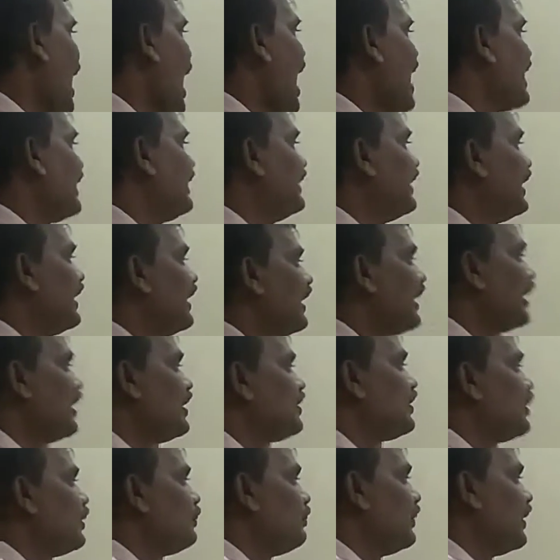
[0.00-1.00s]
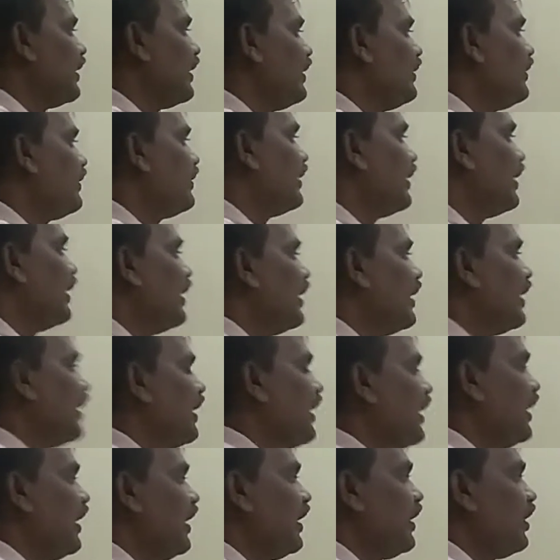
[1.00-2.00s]
acceleration means
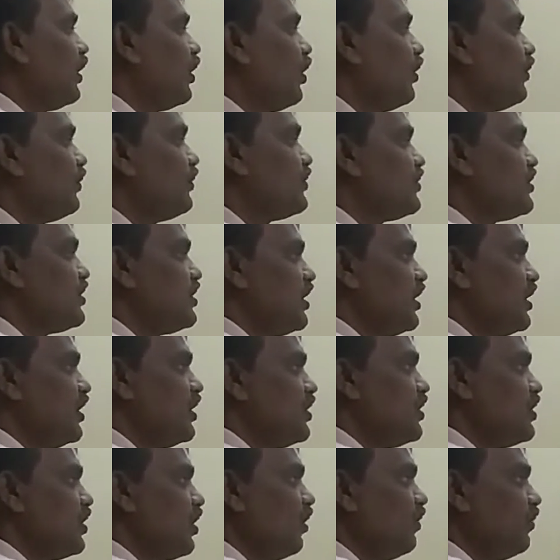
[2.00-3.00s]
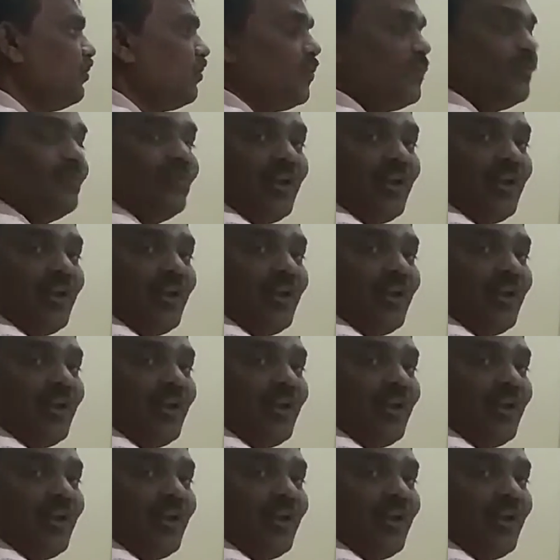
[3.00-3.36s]
rate of change of